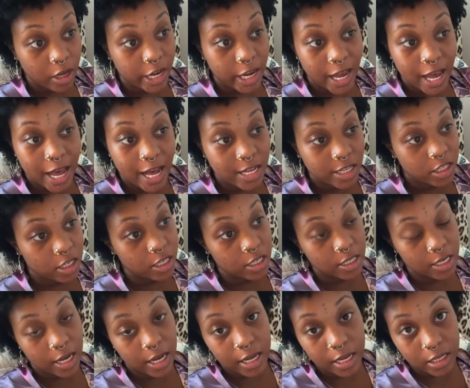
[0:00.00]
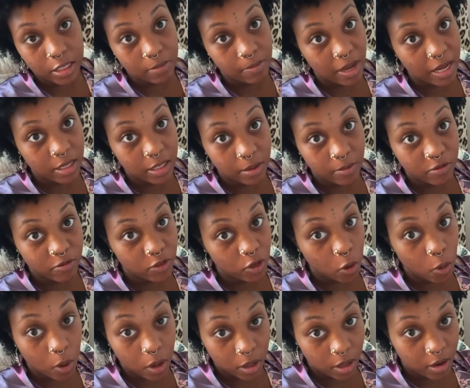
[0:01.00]
The gas is not is makes them
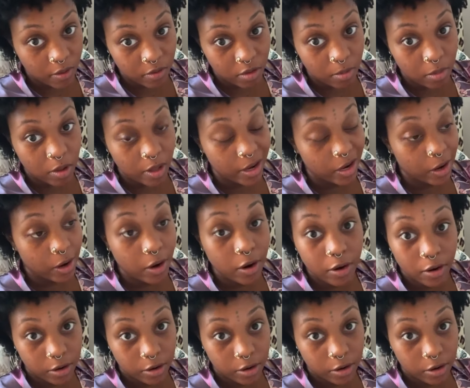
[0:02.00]
so uncomfortable and it